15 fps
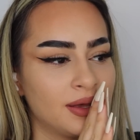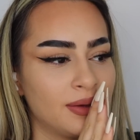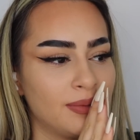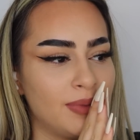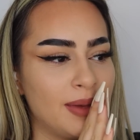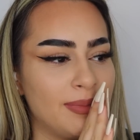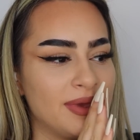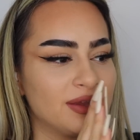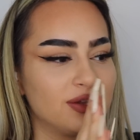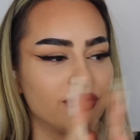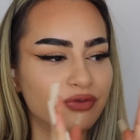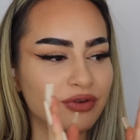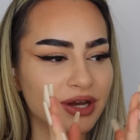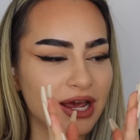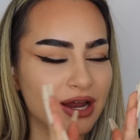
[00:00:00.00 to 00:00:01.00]
maybe a
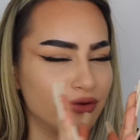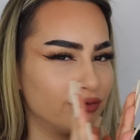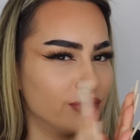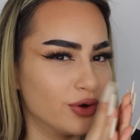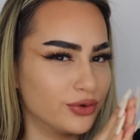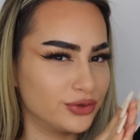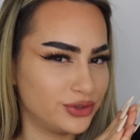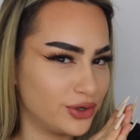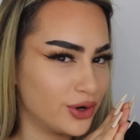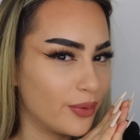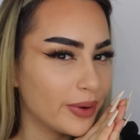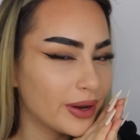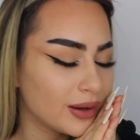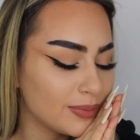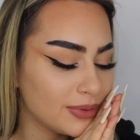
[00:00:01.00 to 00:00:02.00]
different kind of nose, you know
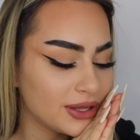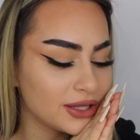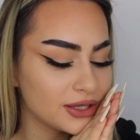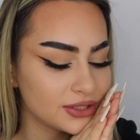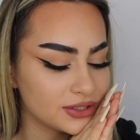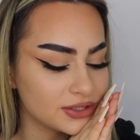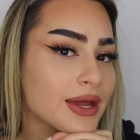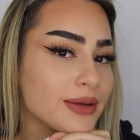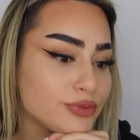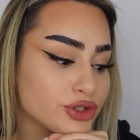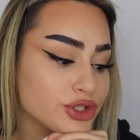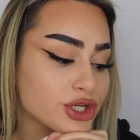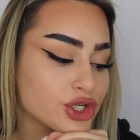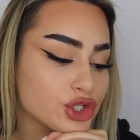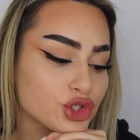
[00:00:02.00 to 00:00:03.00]
what I mean? So I'm
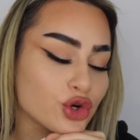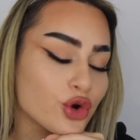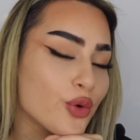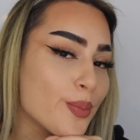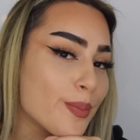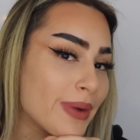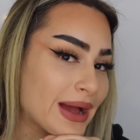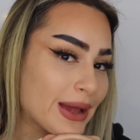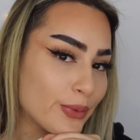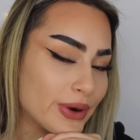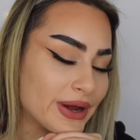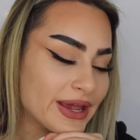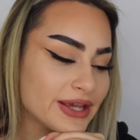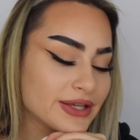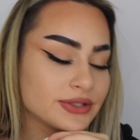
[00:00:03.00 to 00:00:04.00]
just gonna show my
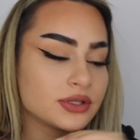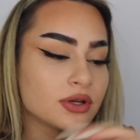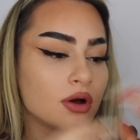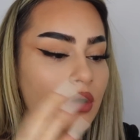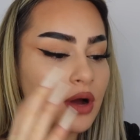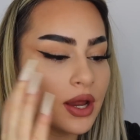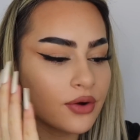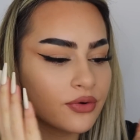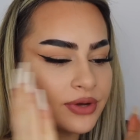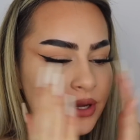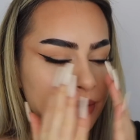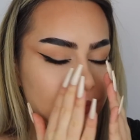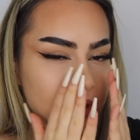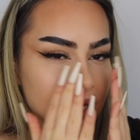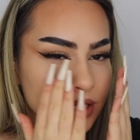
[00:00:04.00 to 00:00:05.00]
way. So I already
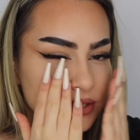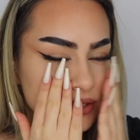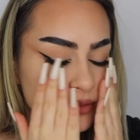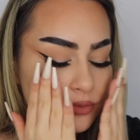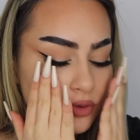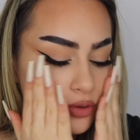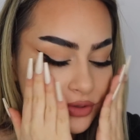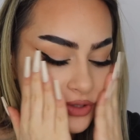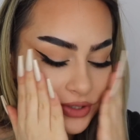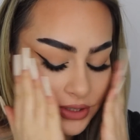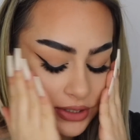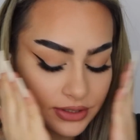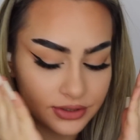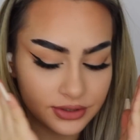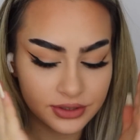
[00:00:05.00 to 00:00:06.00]
applied some
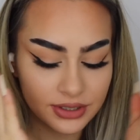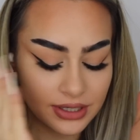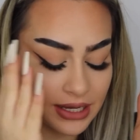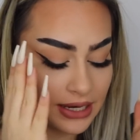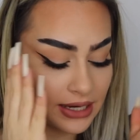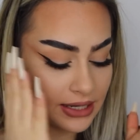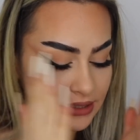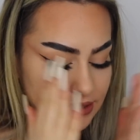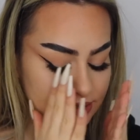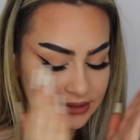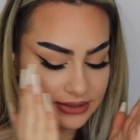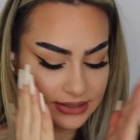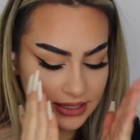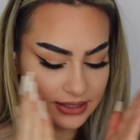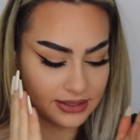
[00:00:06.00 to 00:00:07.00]
concealer and I didn't
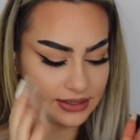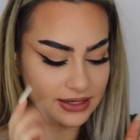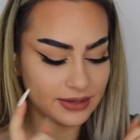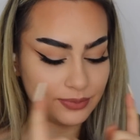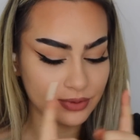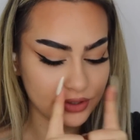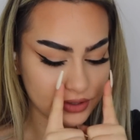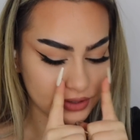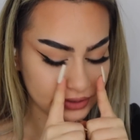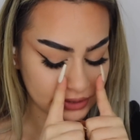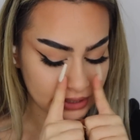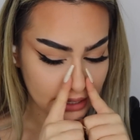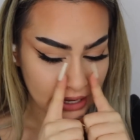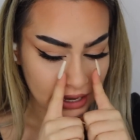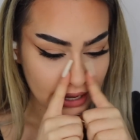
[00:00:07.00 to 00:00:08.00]
set it yet because
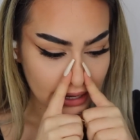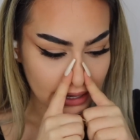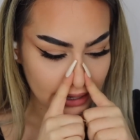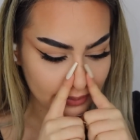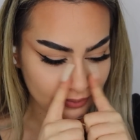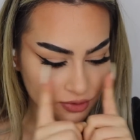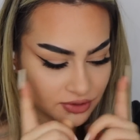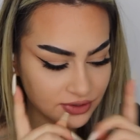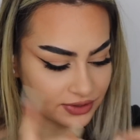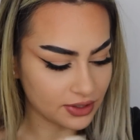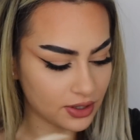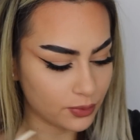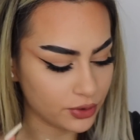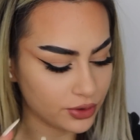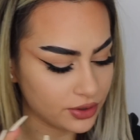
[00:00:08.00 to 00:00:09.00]
I'm gonna
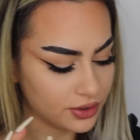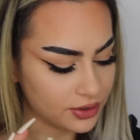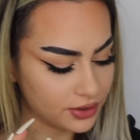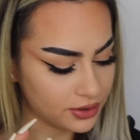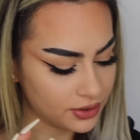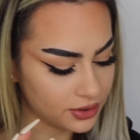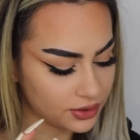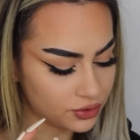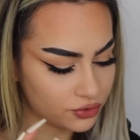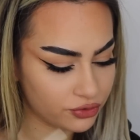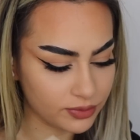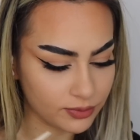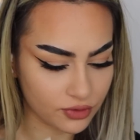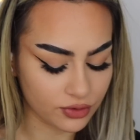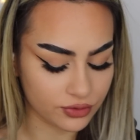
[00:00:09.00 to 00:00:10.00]
start with a
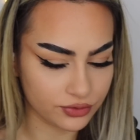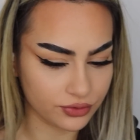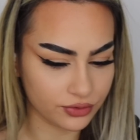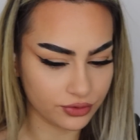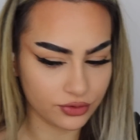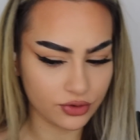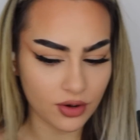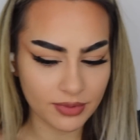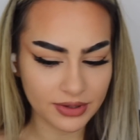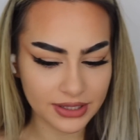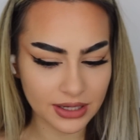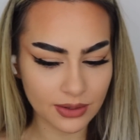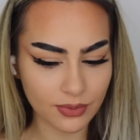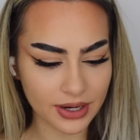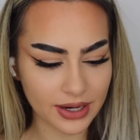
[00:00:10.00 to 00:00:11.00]
cream contour.
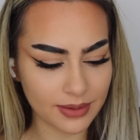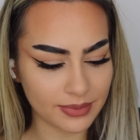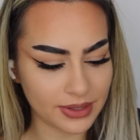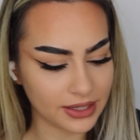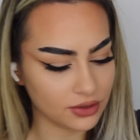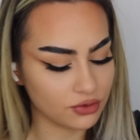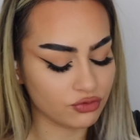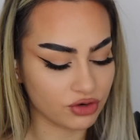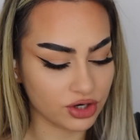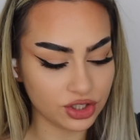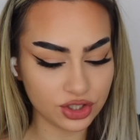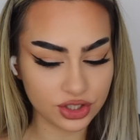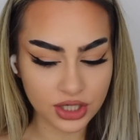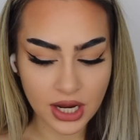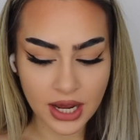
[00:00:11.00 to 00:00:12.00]
Normally when I'm like in a
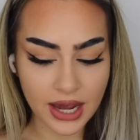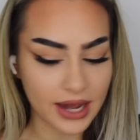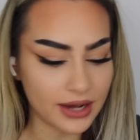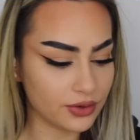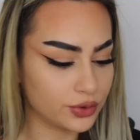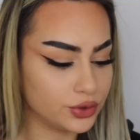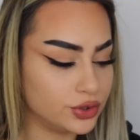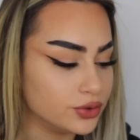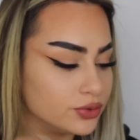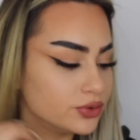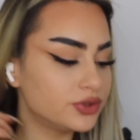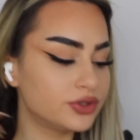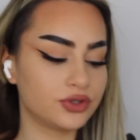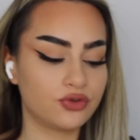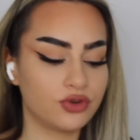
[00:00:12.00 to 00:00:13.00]
rush, I don't
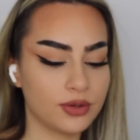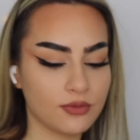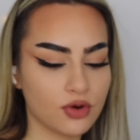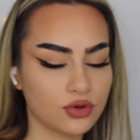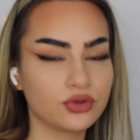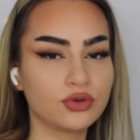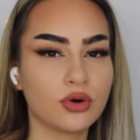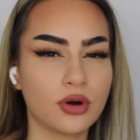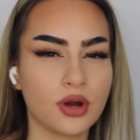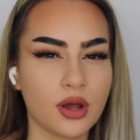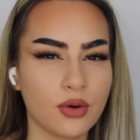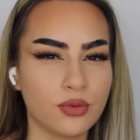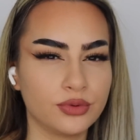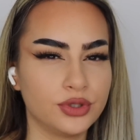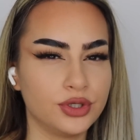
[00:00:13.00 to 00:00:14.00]
use cream contour, I
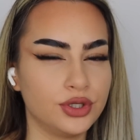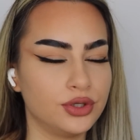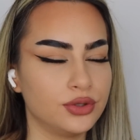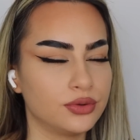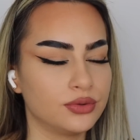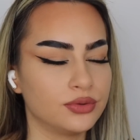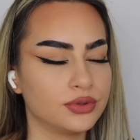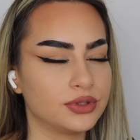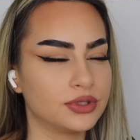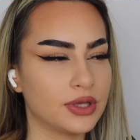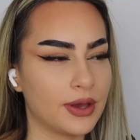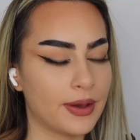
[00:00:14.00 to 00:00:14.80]
only use